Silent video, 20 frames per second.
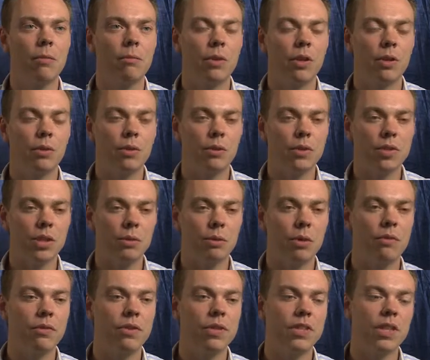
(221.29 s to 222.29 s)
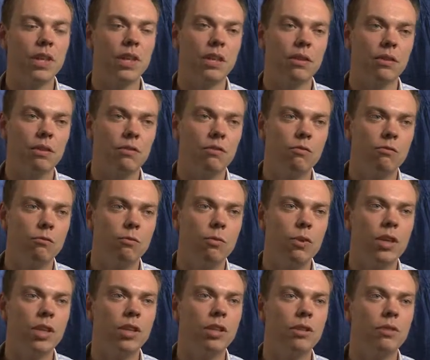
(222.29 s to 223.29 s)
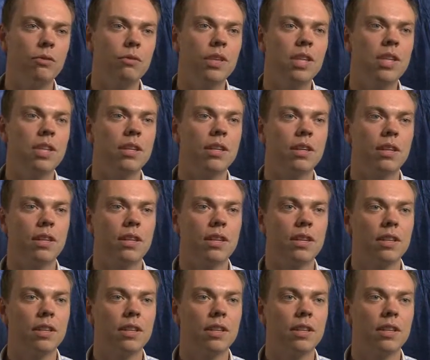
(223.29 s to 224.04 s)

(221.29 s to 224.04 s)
But it also offers a really unique